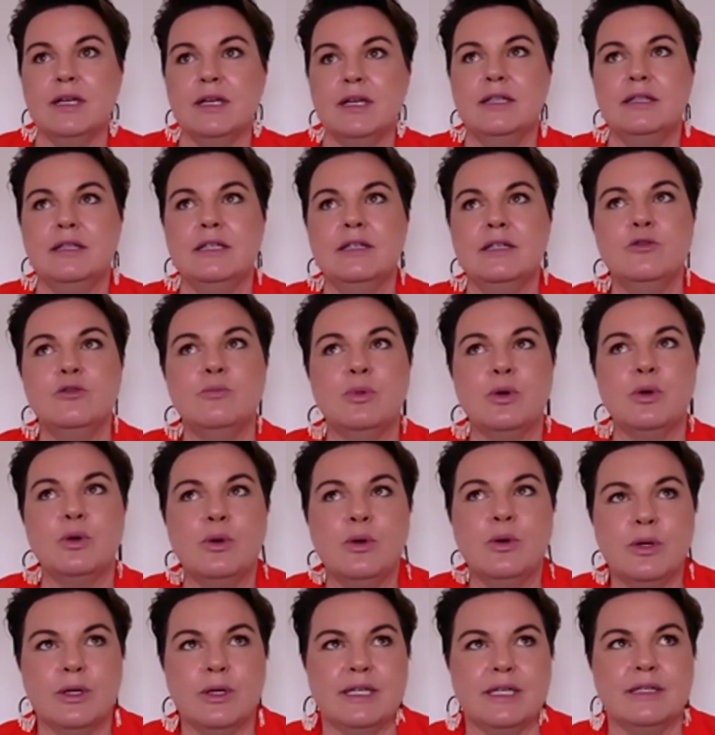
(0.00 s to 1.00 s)
Little
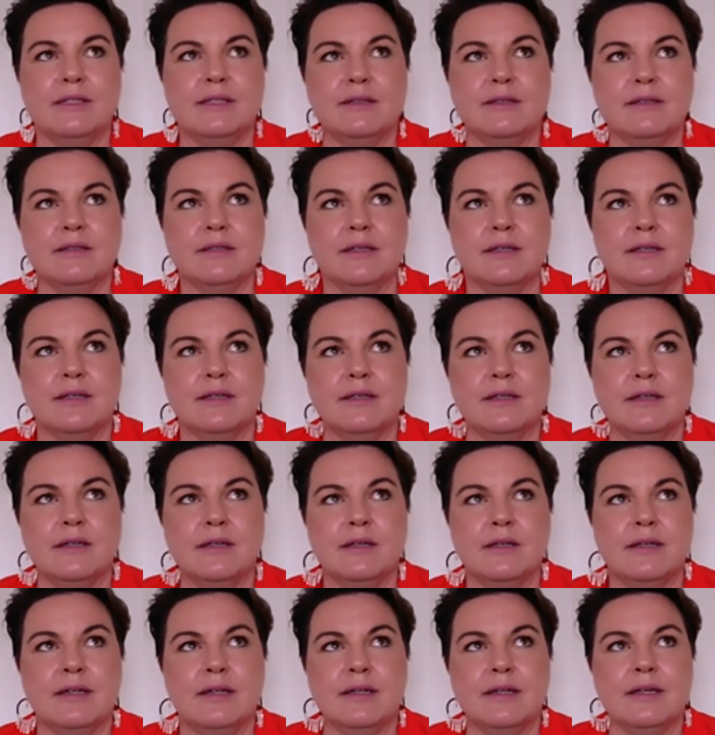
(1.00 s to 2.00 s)
boys,
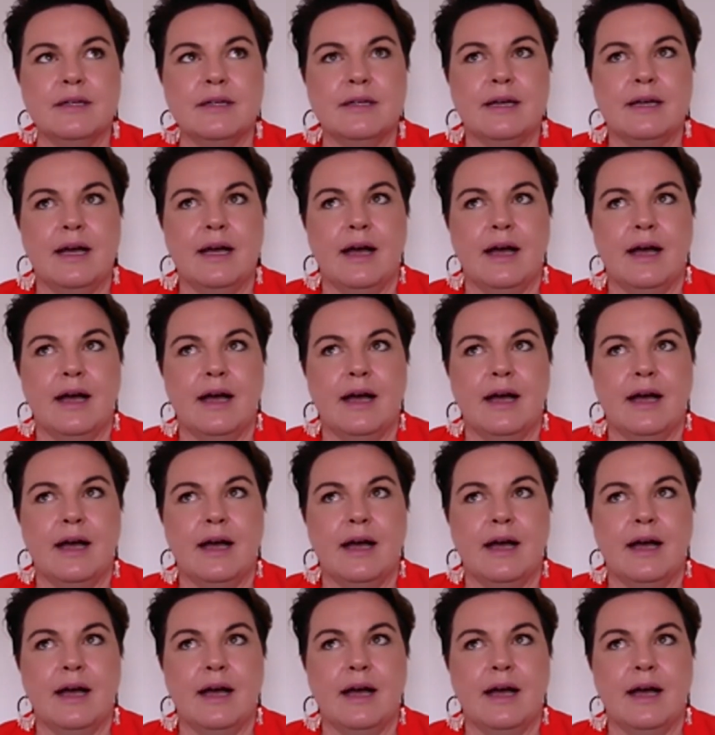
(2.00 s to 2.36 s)
you